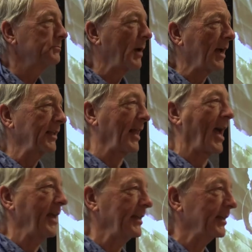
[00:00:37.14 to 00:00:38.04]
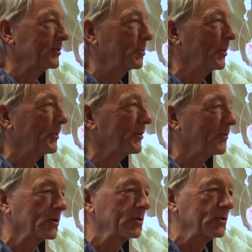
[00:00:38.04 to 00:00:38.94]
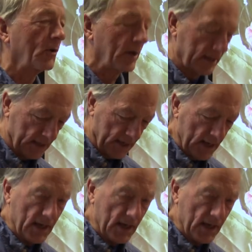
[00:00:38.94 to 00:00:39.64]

back in the 80s when we first started,